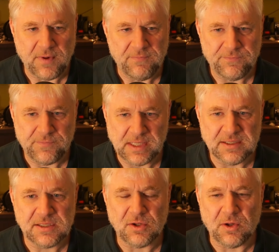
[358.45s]
of
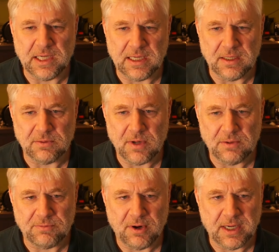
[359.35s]
installing and,
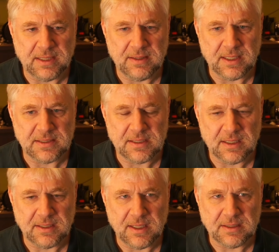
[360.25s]
and running things
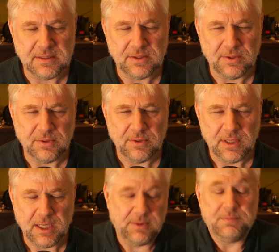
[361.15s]
like that so
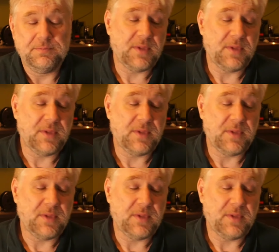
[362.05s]
anyway